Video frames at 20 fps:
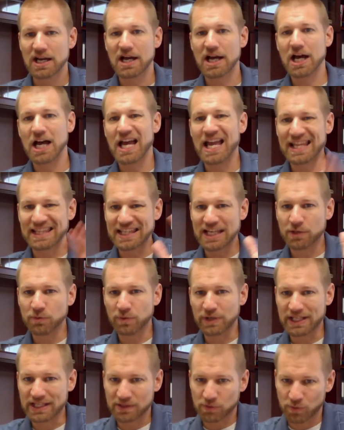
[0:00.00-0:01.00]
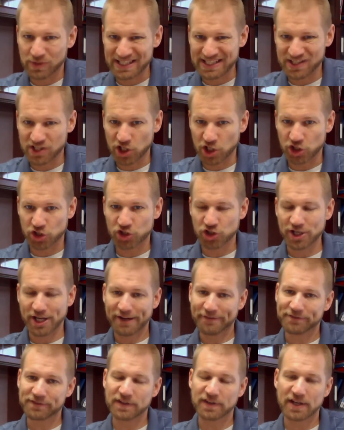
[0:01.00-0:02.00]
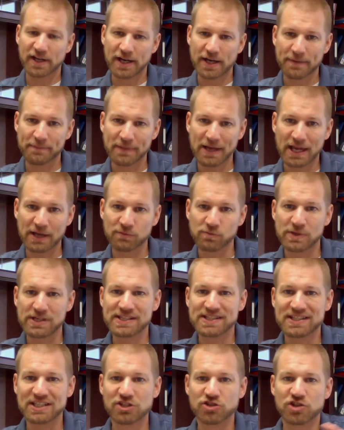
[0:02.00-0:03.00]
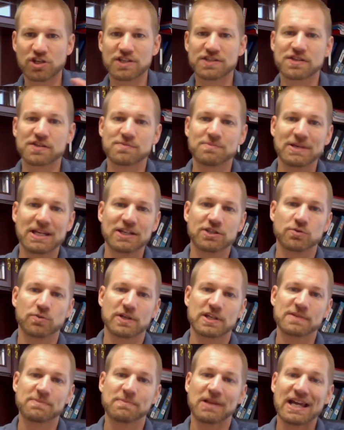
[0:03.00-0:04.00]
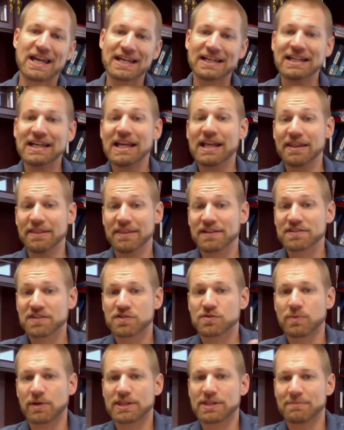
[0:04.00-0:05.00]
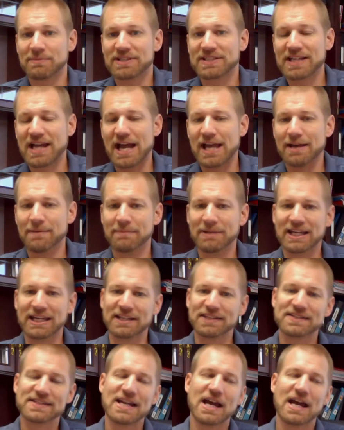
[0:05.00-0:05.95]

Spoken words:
And then we see a shift, and we see Jesus begin to explain, this is what the Messiah means.